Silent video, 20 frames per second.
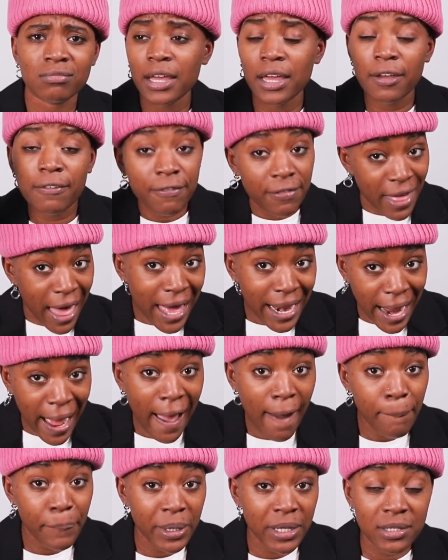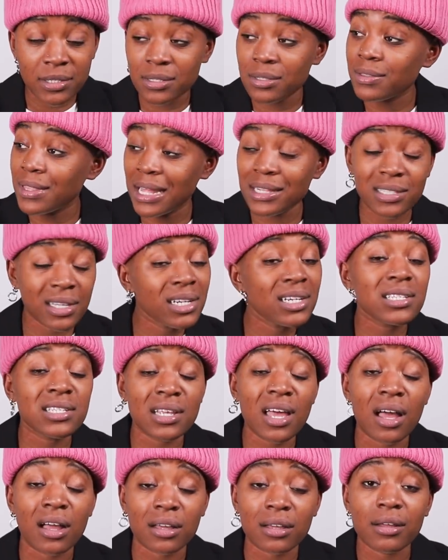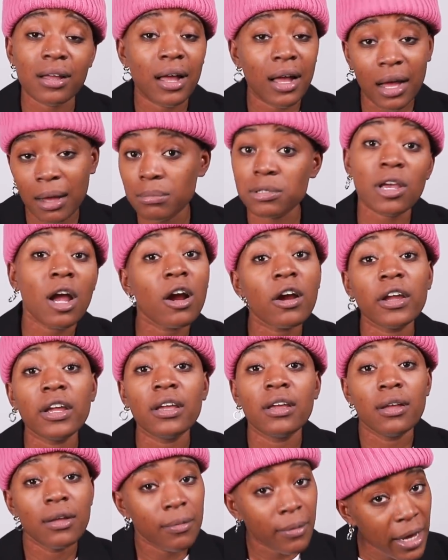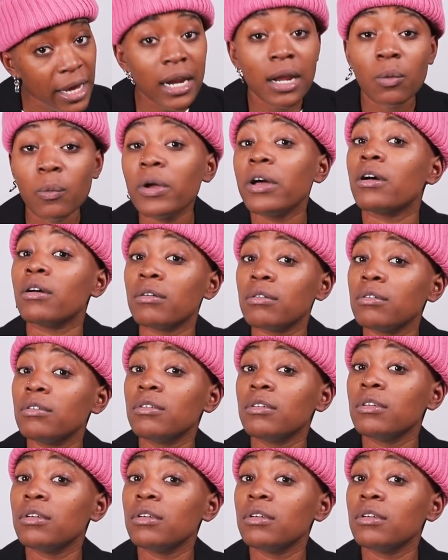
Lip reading: If that happens, that's gonna suck. I'm sorry, and it will.